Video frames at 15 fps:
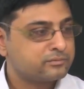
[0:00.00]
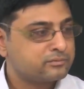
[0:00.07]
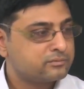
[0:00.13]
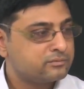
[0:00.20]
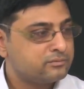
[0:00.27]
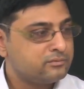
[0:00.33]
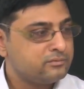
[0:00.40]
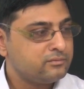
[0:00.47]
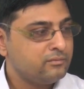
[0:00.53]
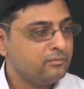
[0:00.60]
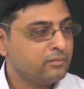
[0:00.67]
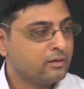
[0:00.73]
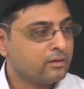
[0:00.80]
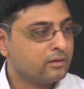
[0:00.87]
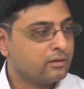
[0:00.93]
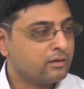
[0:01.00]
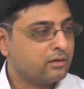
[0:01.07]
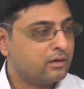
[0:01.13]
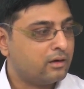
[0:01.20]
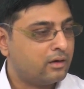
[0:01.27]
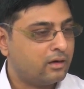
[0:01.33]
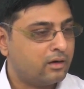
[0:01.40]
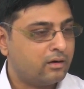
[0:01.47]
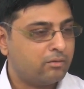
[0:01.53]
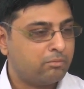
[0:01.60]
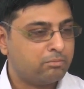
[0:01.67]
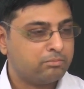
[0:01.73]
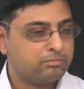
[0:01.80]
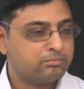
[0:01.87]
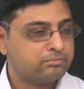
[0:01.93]

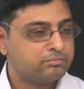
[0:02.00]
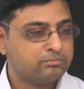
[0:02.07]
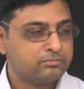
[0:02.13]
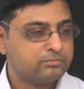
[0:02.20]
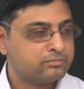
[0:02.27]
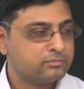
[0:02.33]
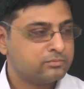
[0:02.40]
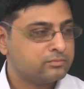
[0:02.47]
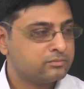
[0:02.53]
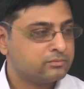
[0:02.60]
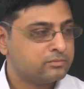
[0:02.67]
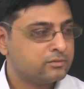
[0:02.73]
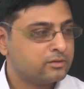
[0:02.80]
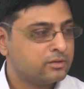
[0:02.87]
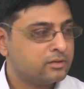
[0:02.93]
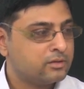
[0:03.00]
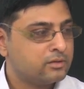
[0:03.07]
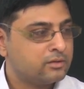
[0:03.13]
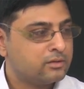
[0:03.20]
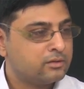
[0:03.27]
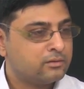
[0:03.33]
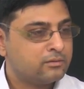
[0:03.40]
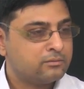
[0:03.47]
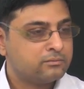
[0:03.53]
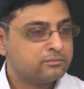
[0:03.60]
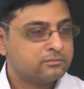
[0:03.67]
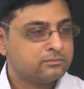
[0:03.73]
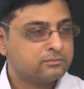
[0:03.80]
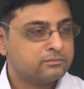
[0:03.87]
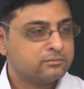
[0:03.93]

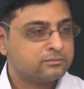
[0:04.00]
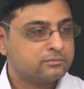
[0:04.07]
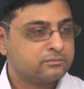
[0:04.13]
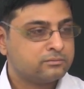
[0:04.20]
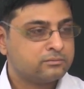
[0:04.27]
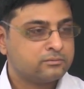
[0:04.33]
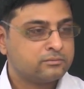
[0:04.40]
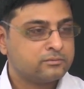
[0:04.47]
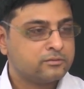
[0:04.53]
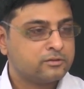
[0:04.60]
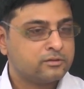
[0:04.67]
[no speech]